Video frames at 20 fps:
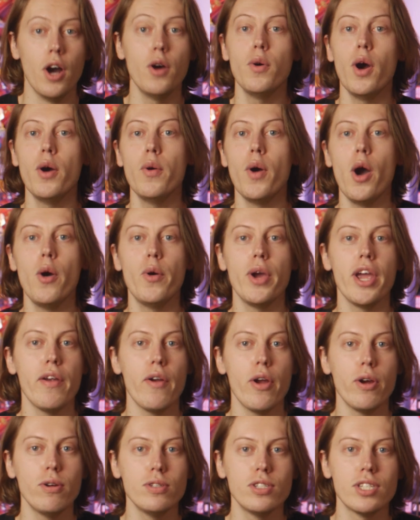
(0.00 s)
ho ho
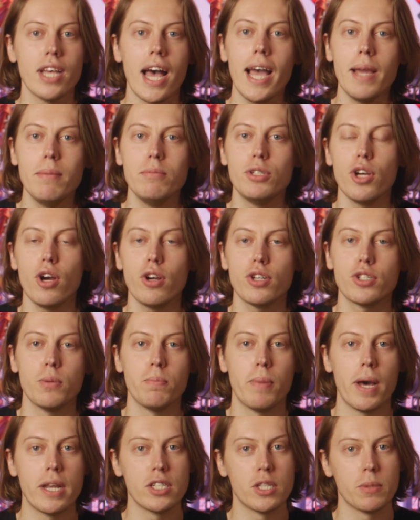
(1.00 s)
heroes, I'm Josh from
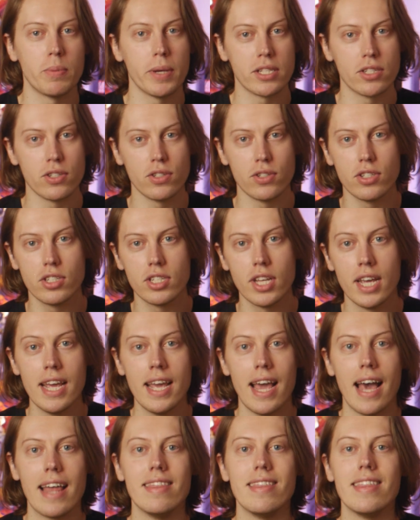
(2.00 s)
Panels to Pixels,
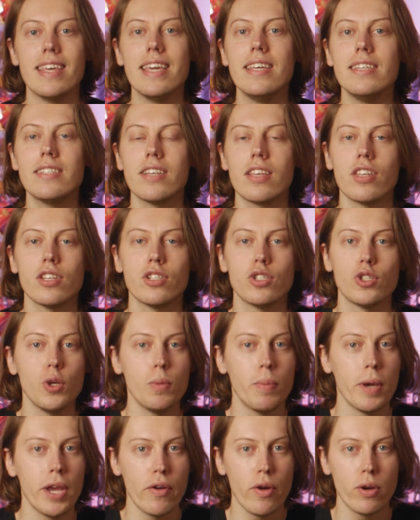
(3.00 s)
and these are the
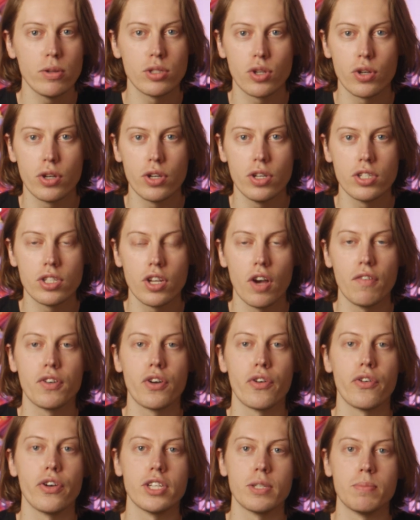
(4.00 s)
superhero toys of
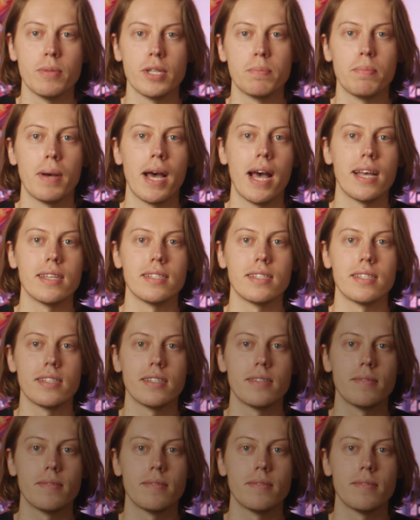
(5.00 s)
Christmas past.